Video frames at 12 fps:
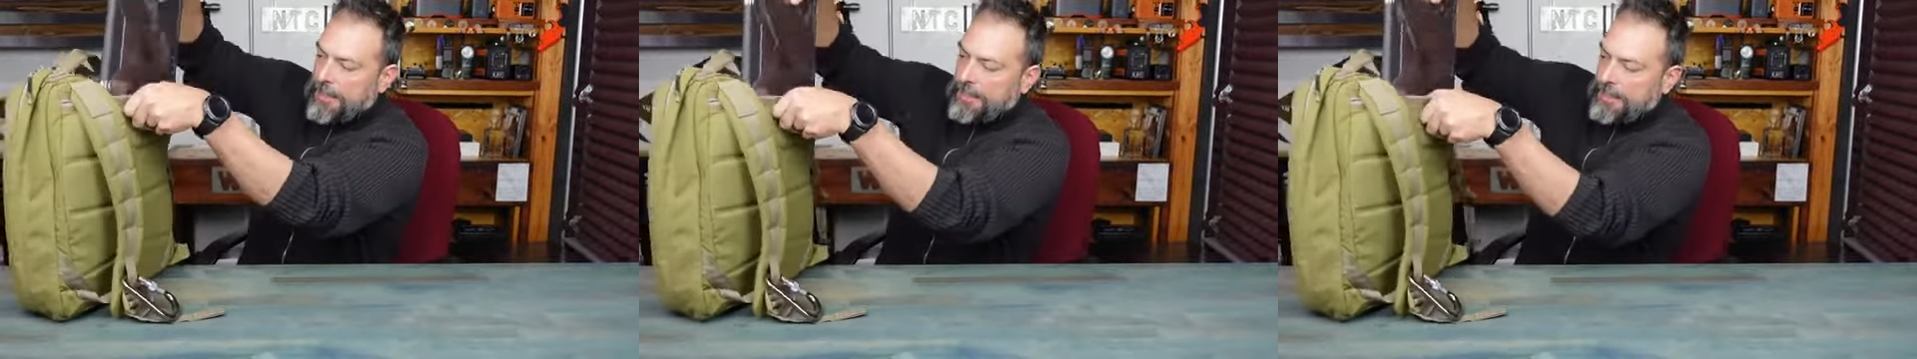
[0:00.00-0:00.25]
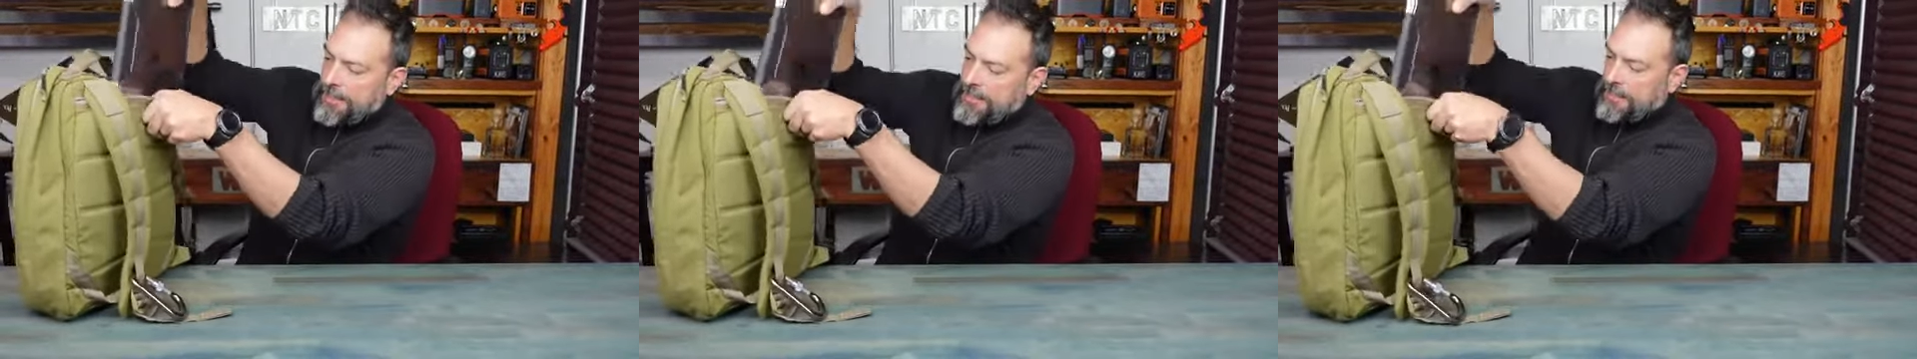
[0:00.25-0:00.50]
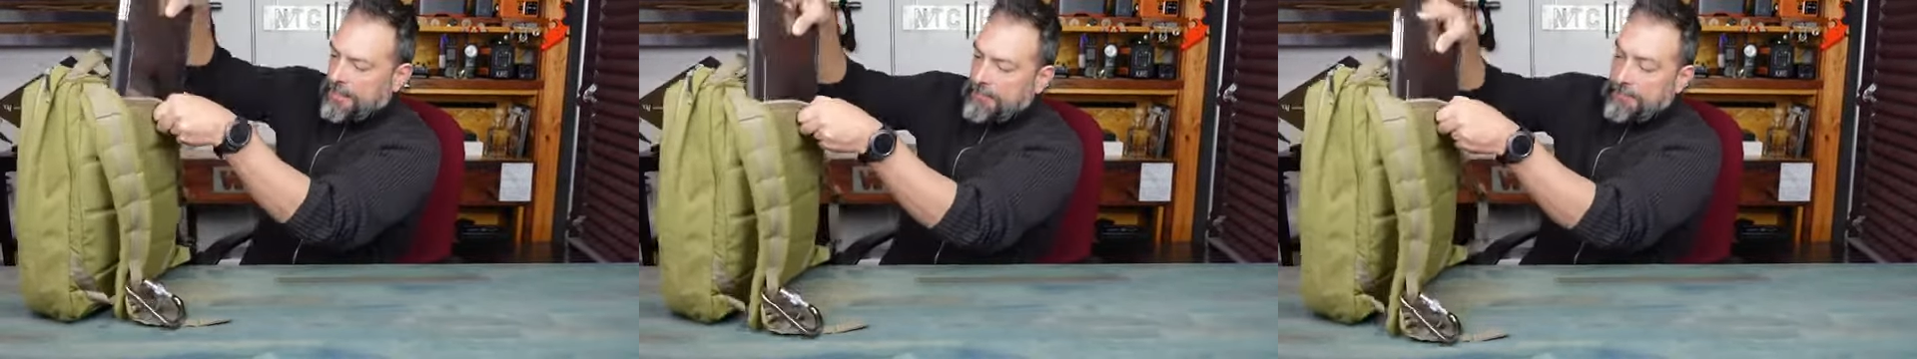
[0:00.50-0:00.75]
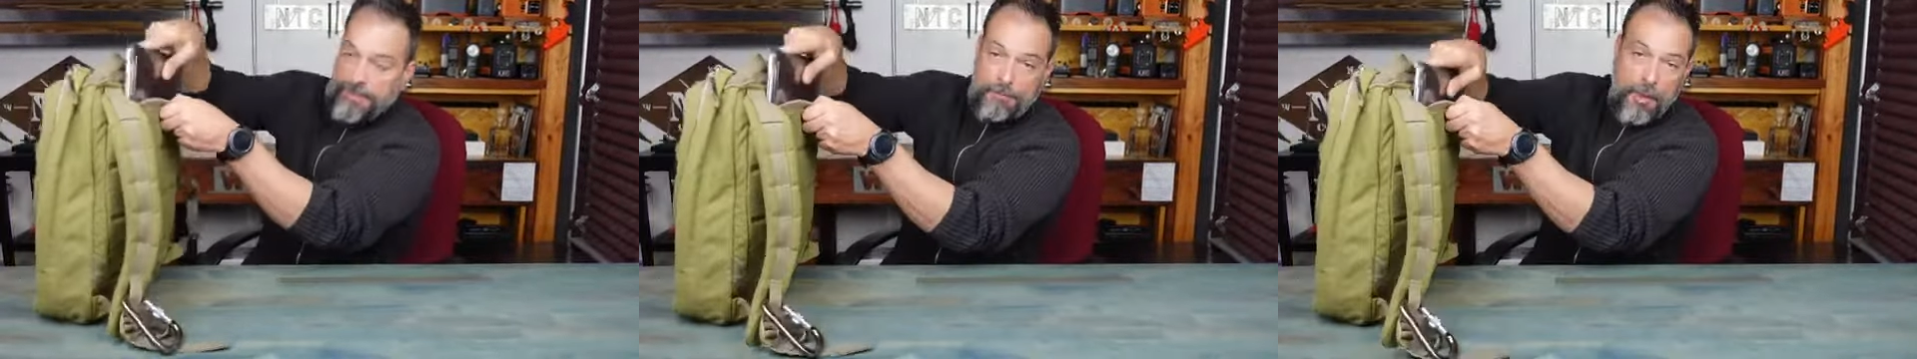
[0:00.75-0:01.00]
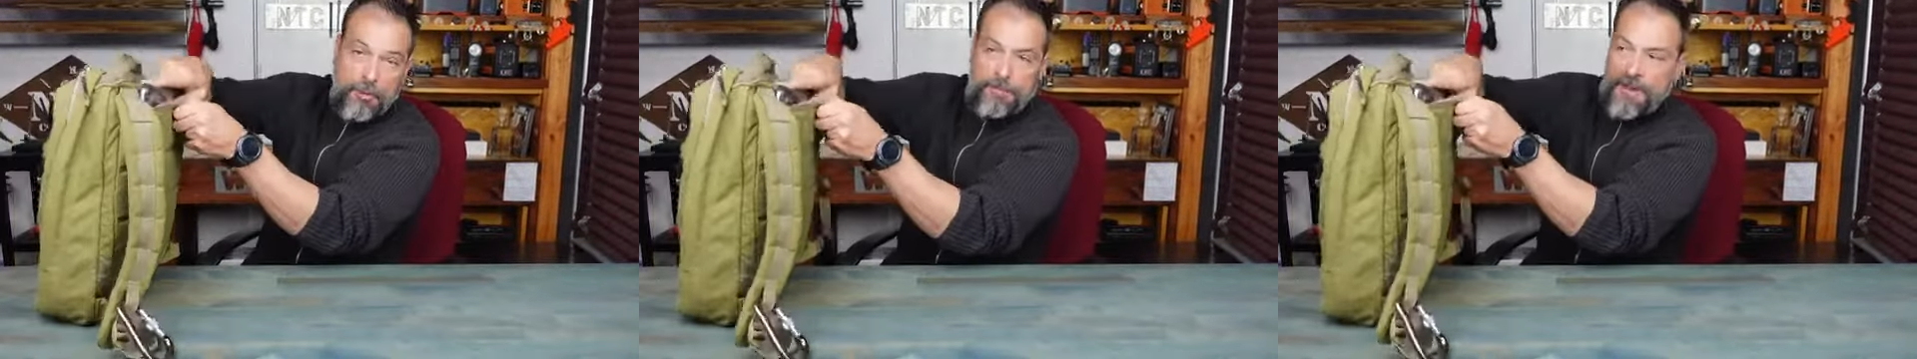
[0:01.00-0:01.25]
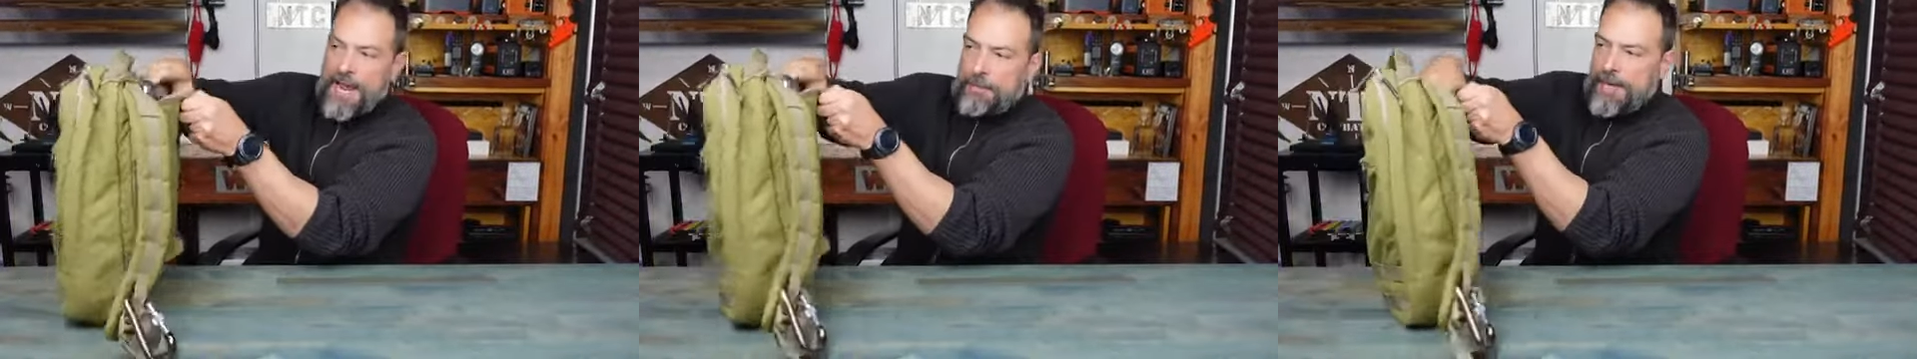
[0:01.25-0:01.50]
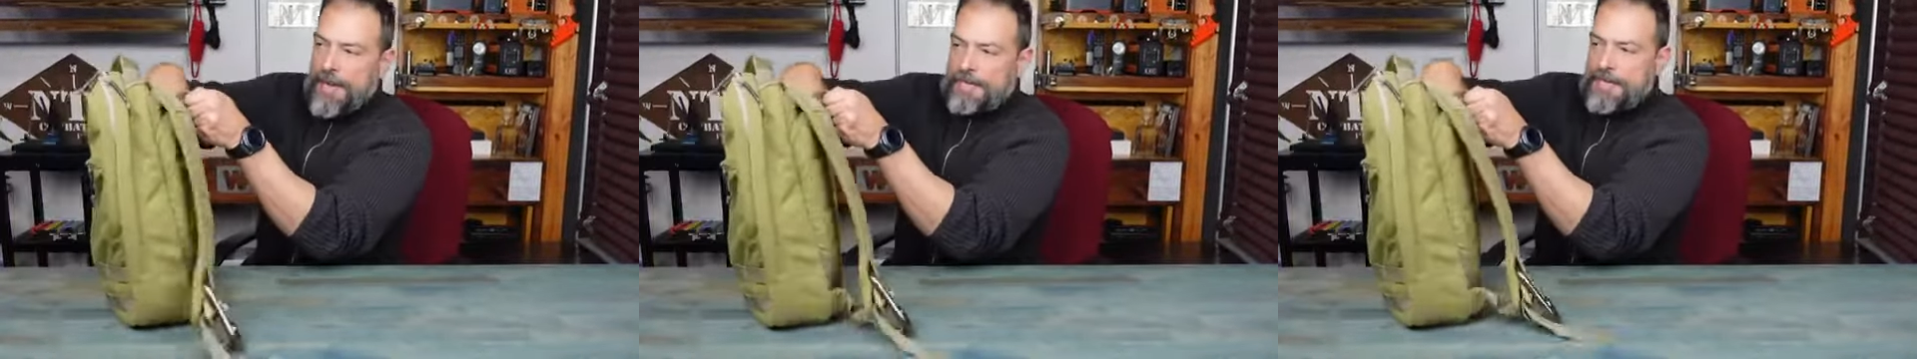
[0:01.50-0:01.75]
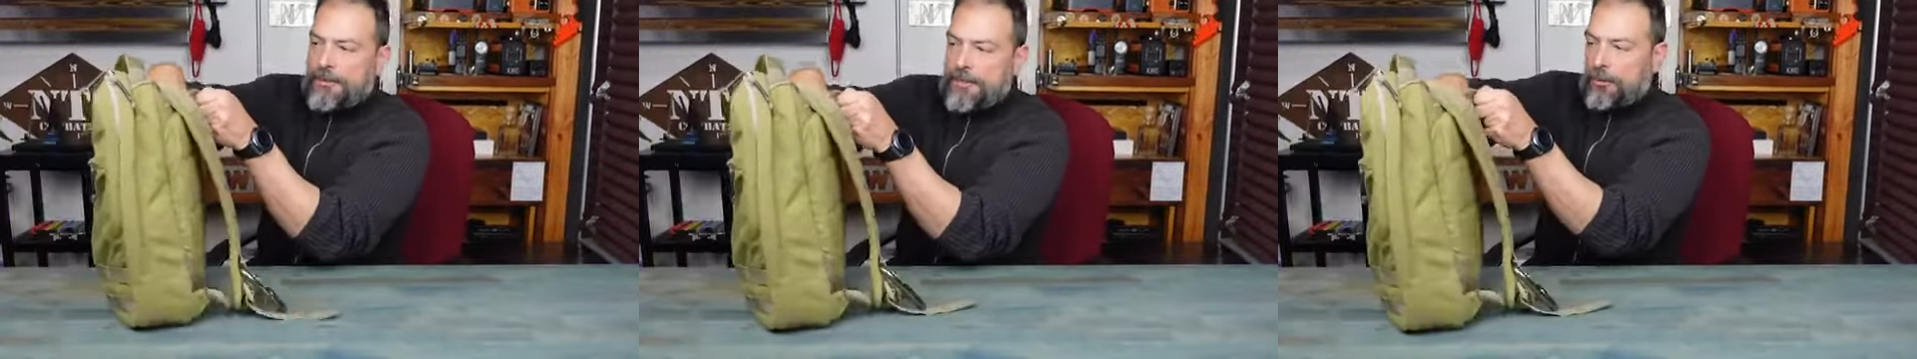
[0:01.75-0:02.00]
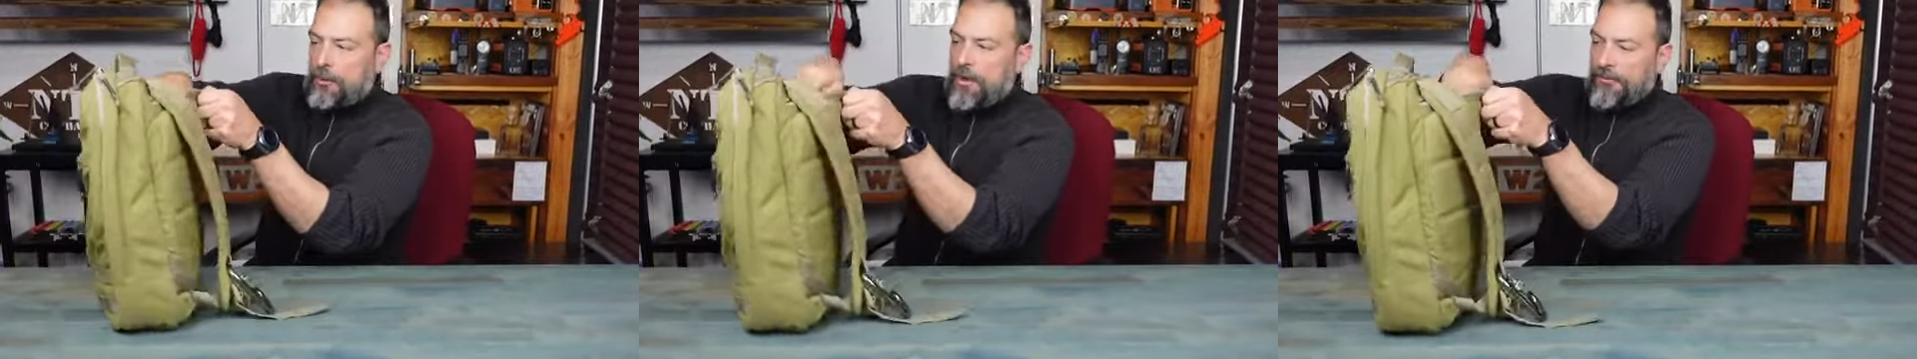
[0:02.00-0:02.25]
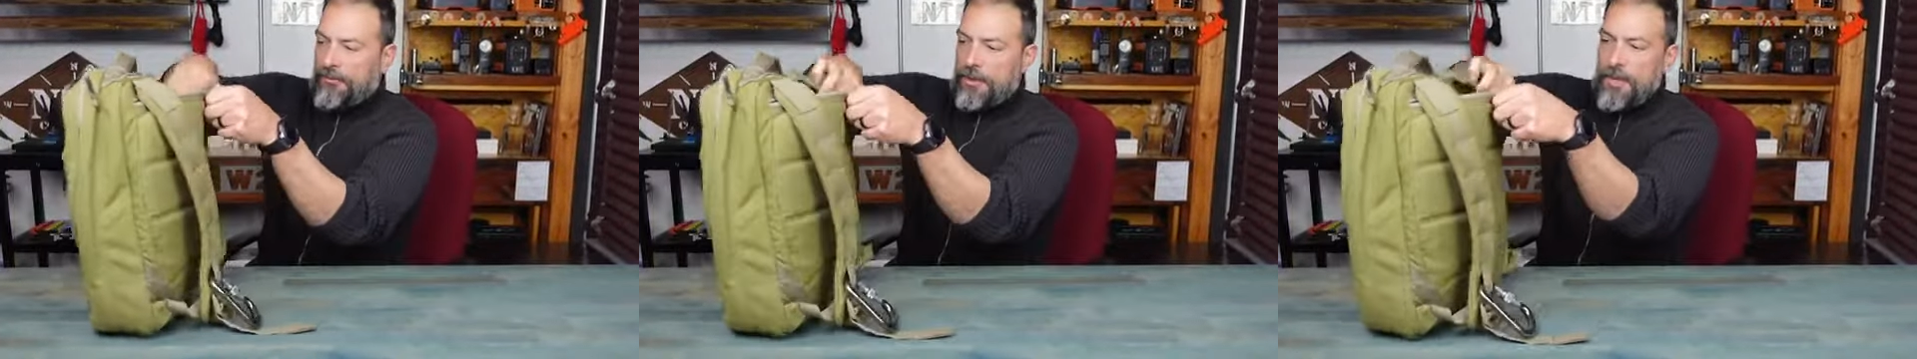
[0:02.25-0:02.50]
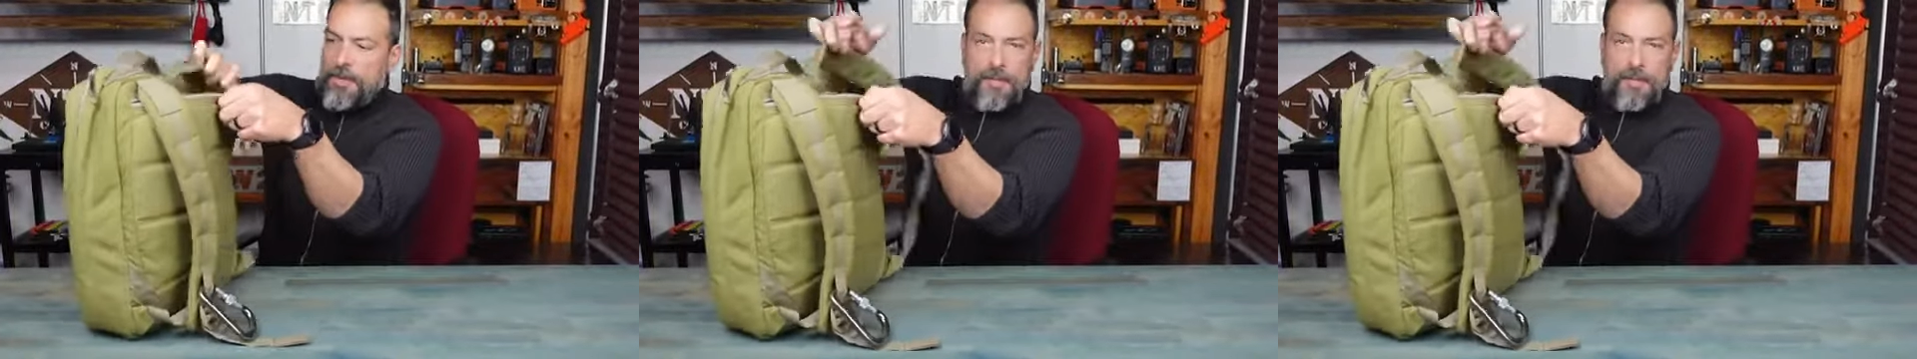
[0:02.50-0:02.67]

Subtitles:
into the sleeve that most backpacks out there offer,